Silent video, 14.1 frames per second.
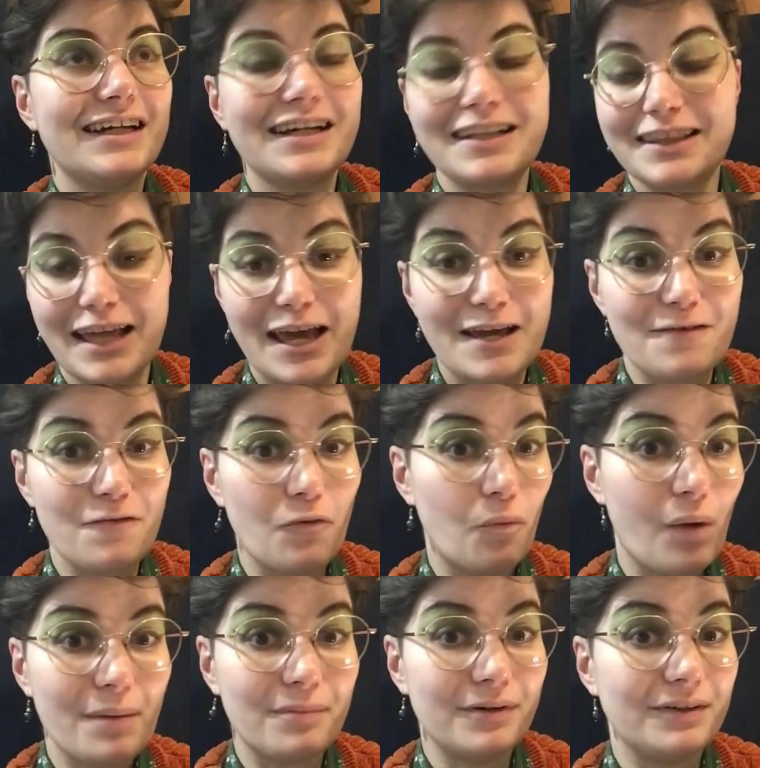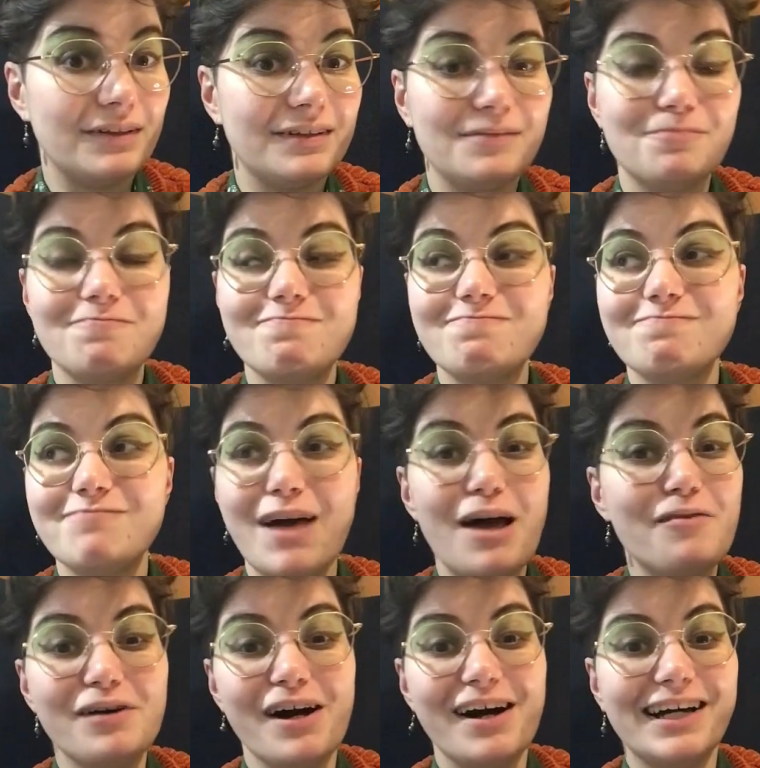glaive weapon
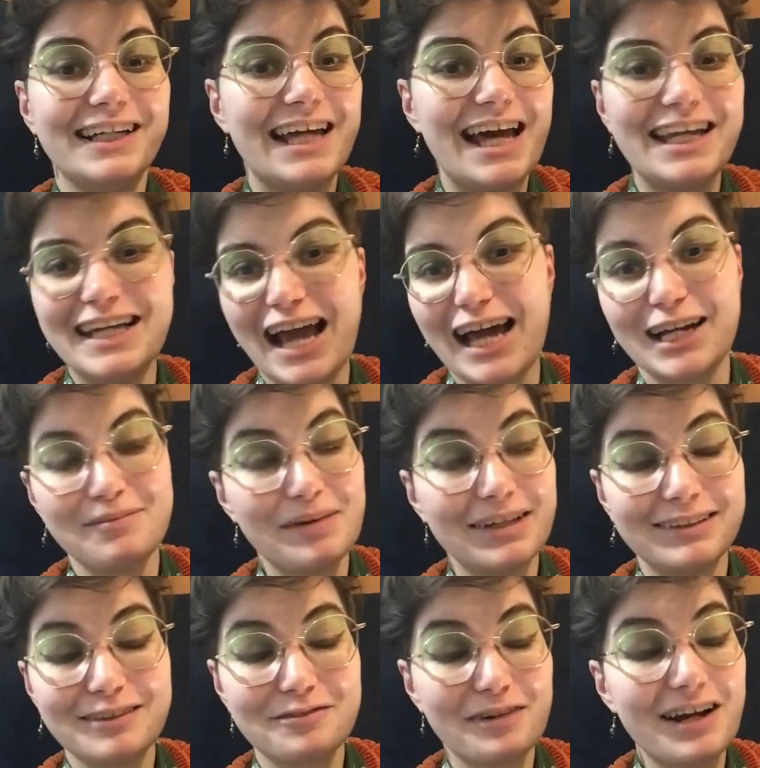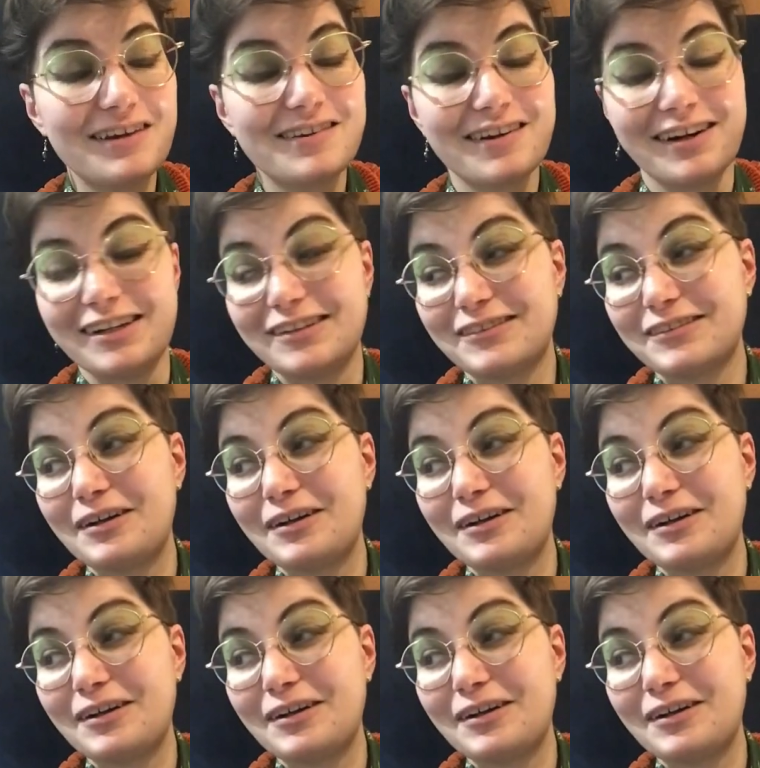ever in any animated franchise.